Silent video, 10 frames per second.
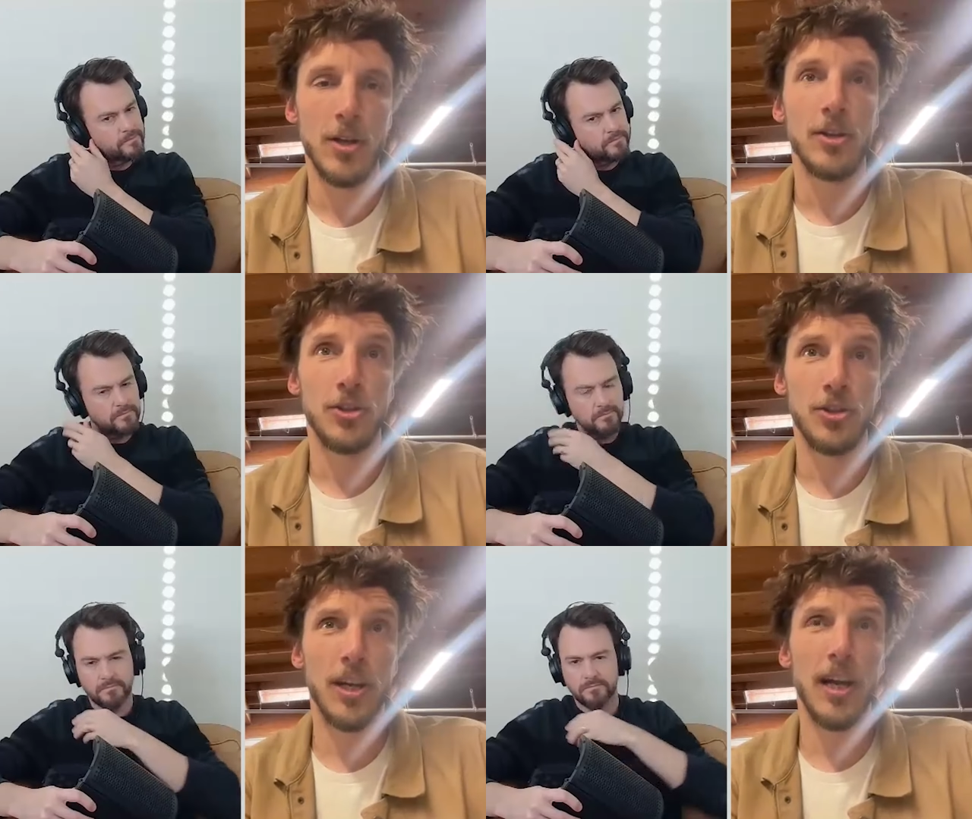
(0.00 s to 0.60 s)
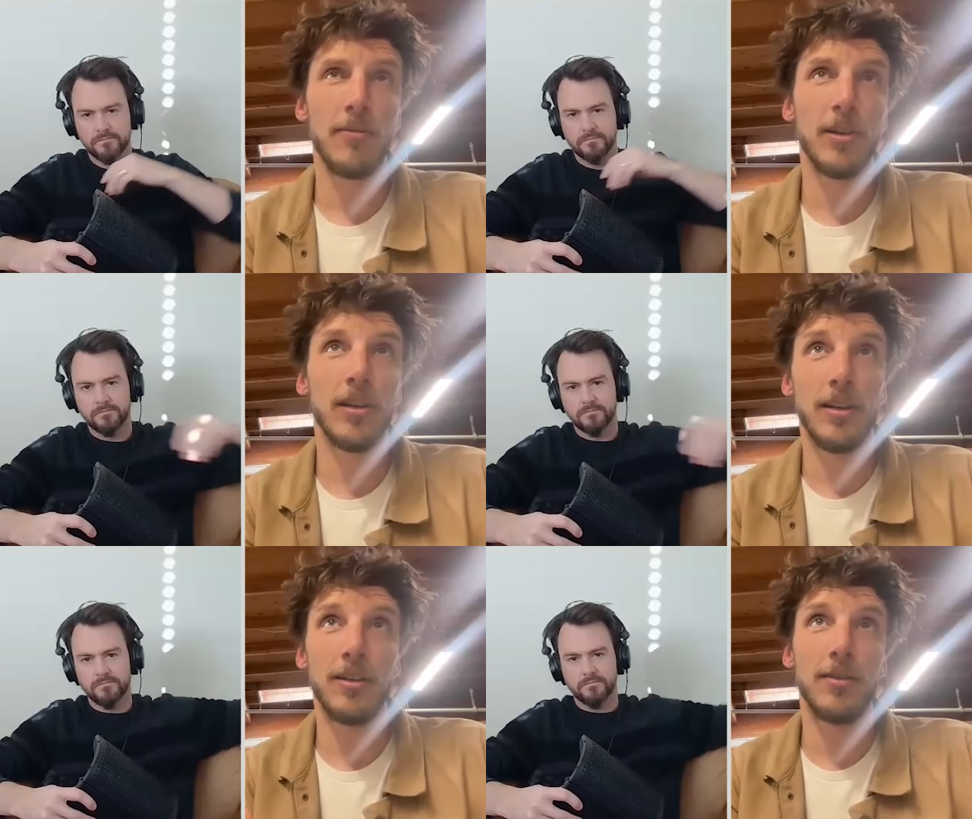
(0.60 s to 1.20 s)
Speaker 1: Sure. I have
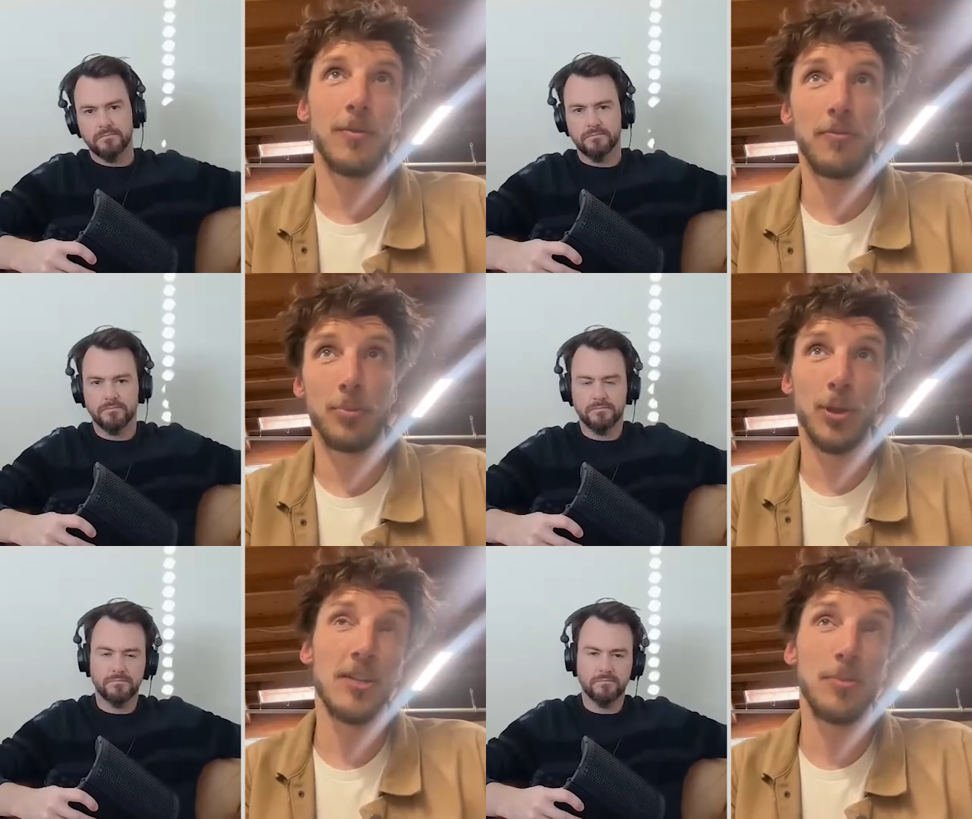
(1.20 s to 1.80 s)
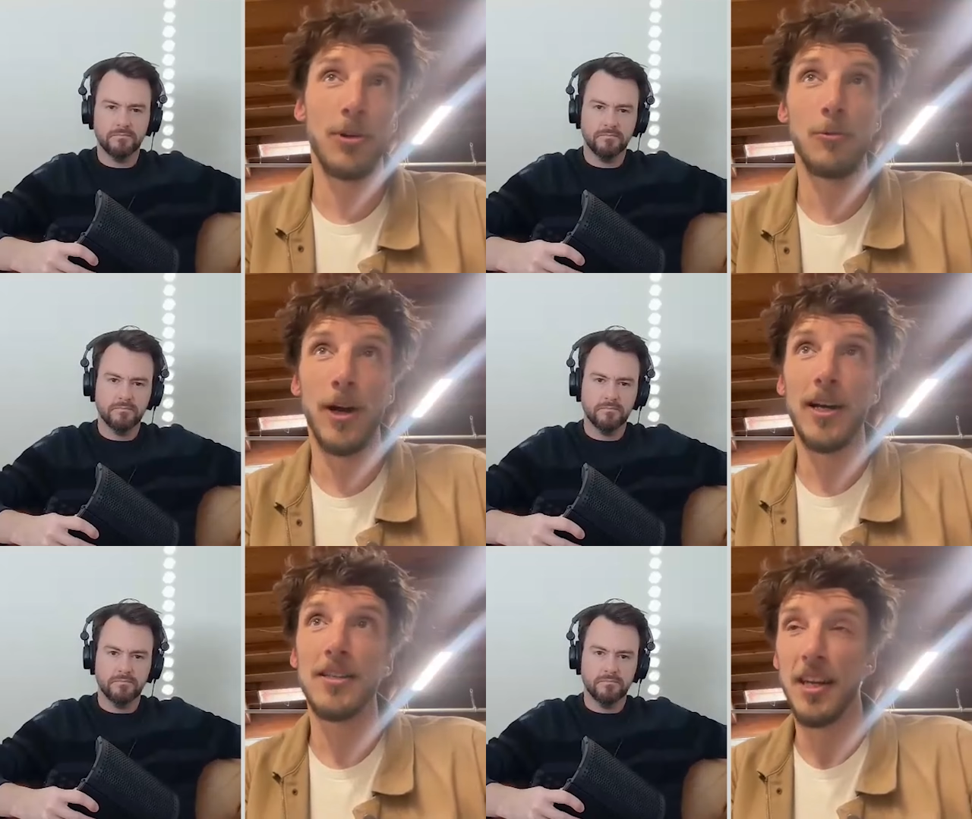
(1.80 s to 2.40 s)
a price point
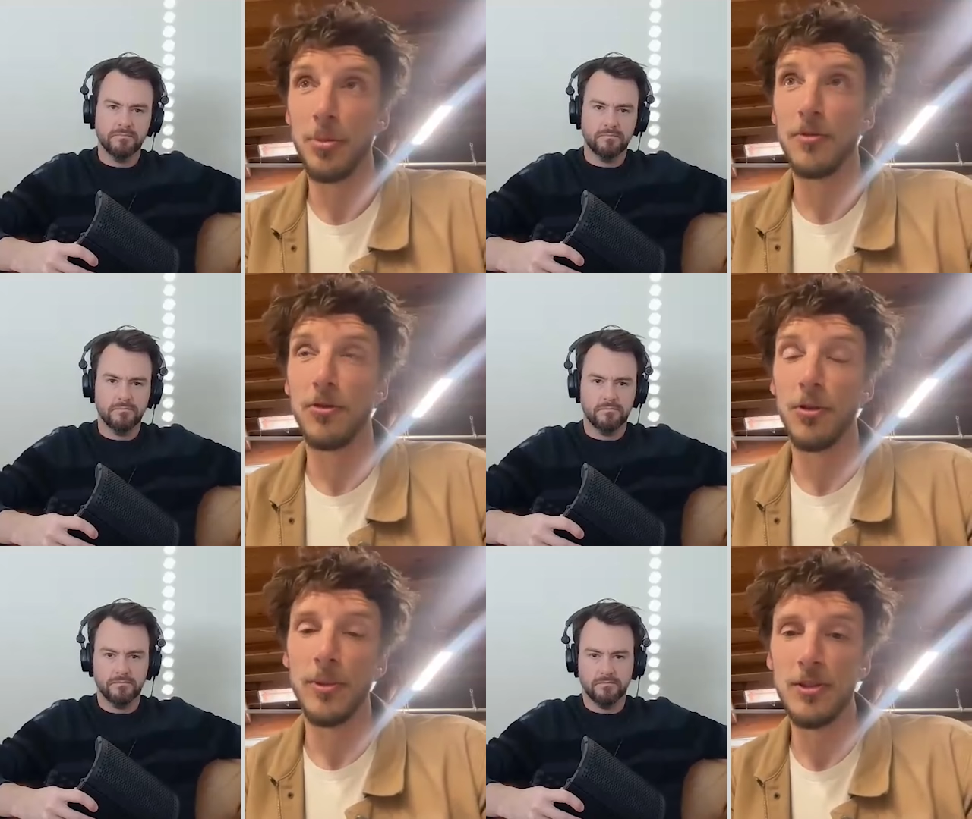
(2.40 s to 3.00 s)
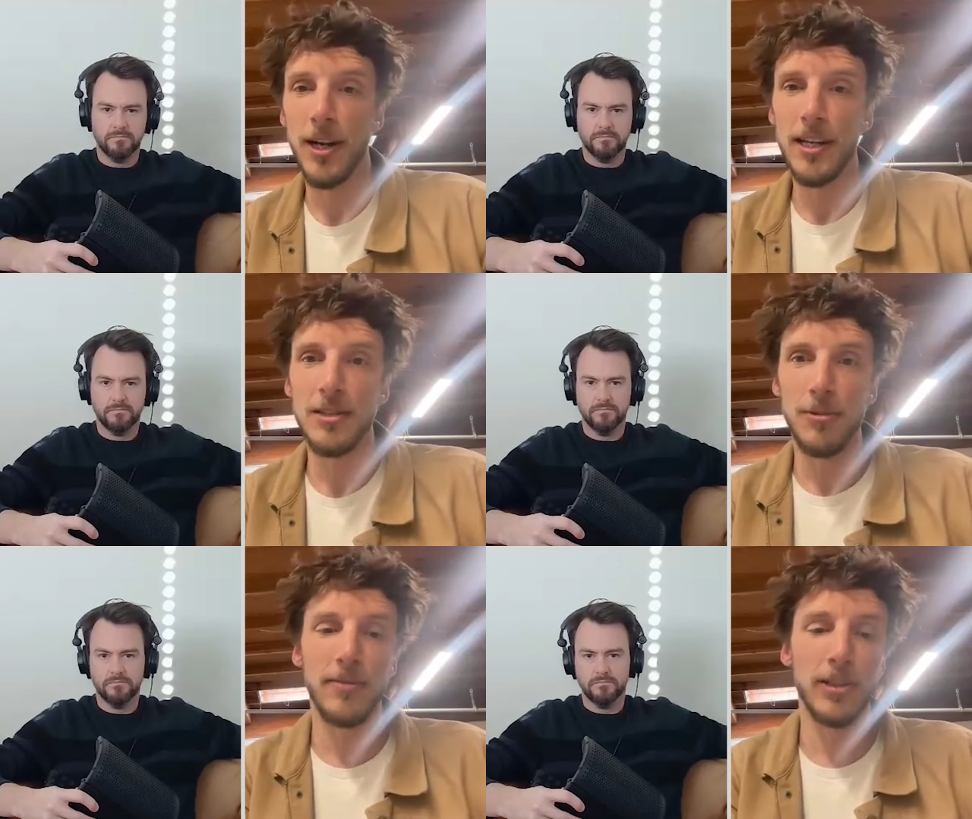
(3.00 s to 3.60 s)
wise and performance wise.
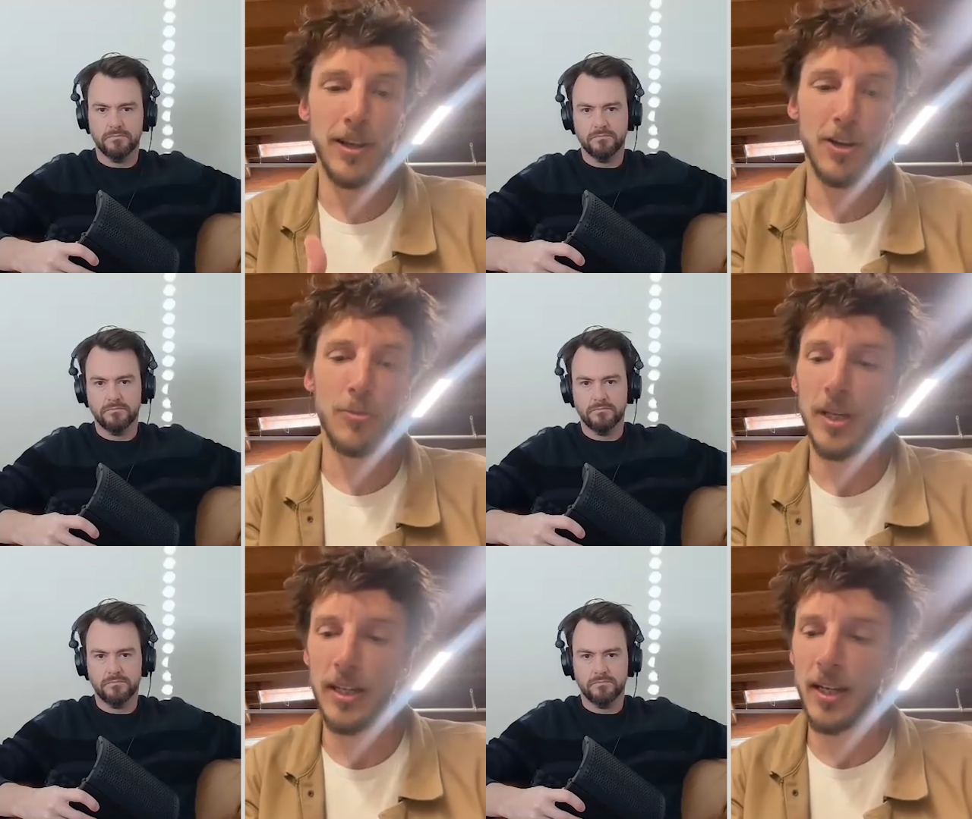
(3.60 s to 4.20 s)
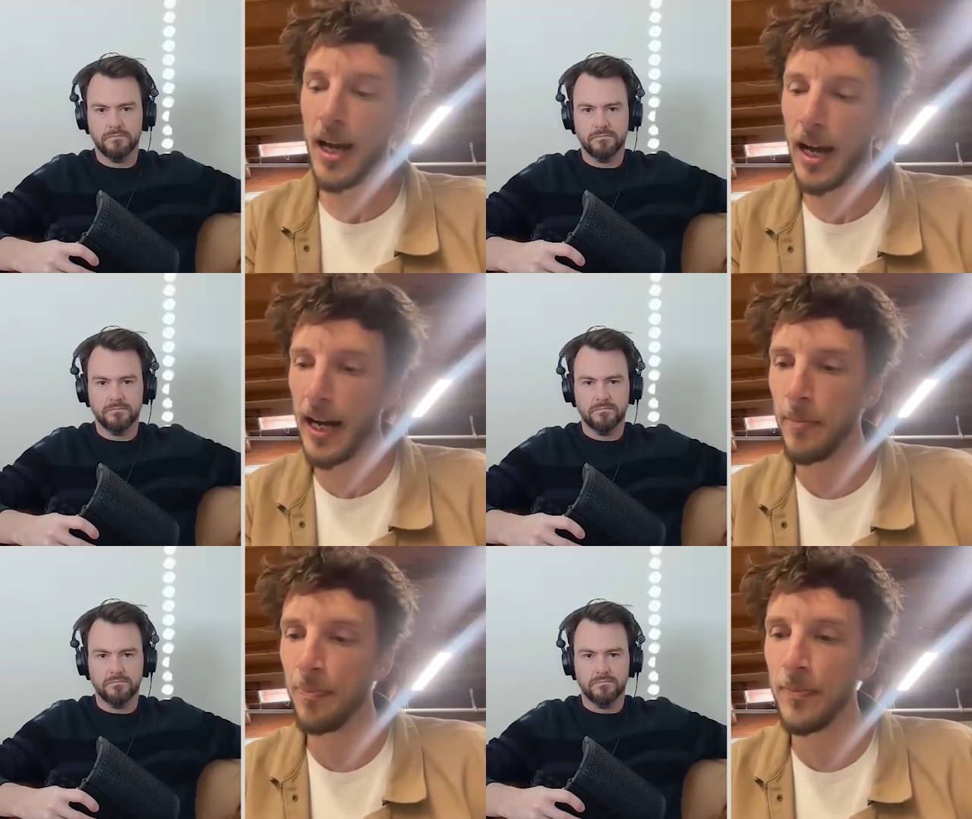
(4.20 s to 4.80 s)
We have a low, mid, and a
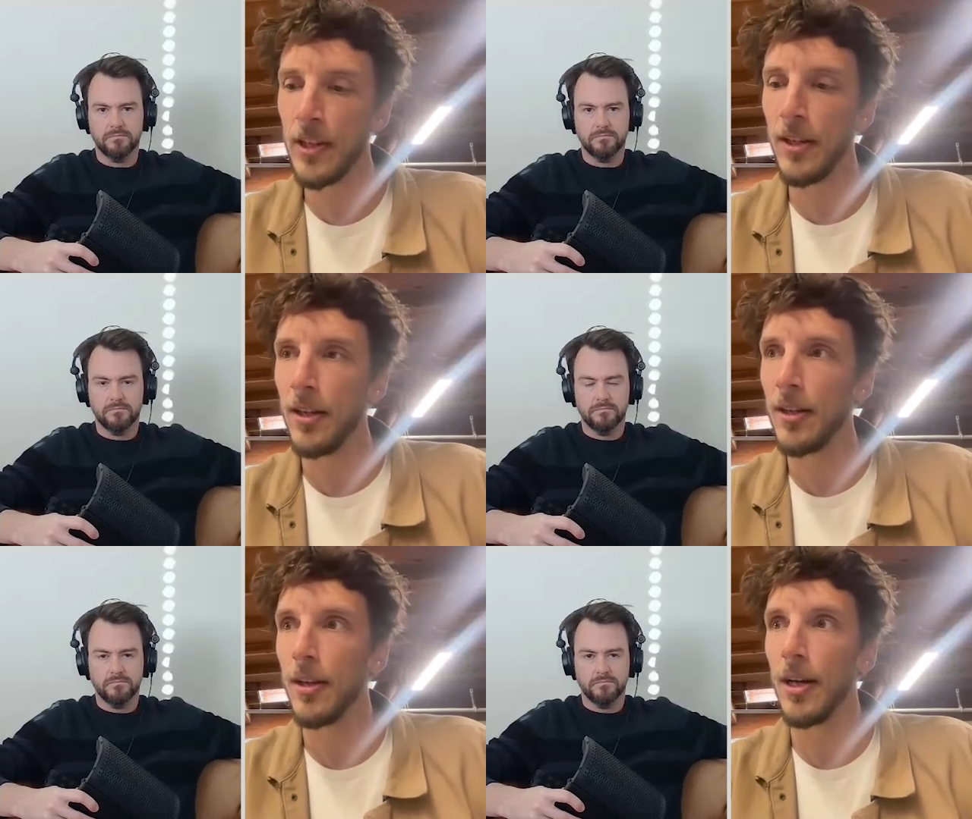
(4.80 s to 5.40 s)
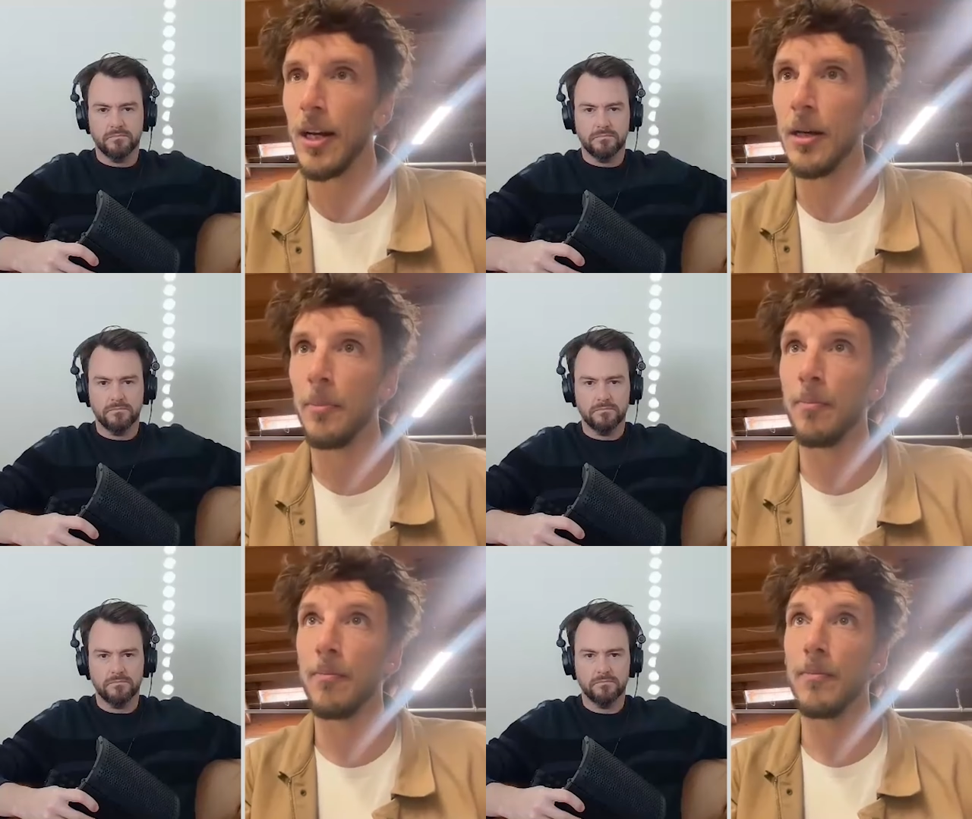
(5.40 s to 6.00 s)
high.
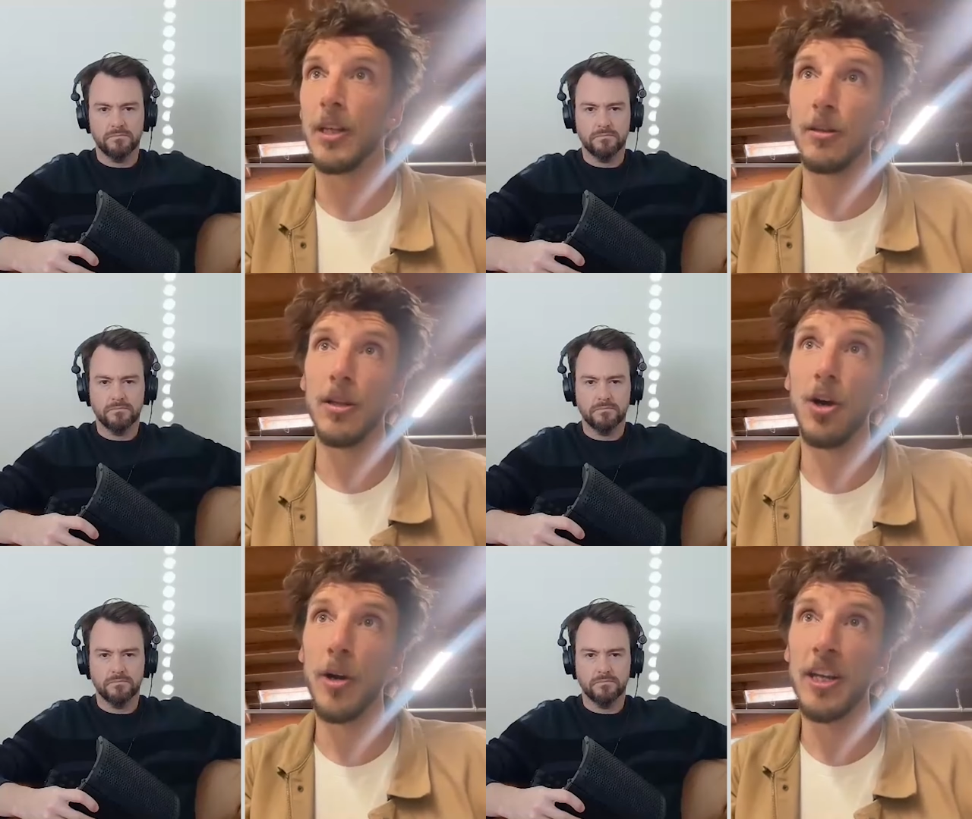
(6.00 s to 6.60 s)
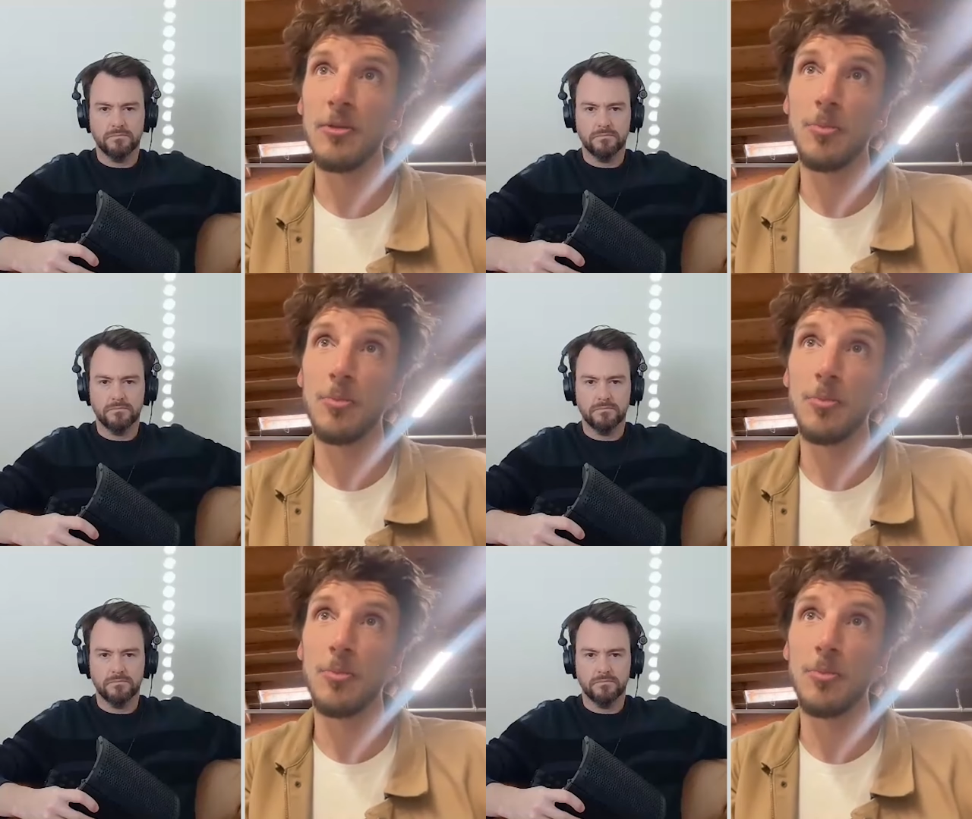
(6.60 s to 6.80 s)
The low end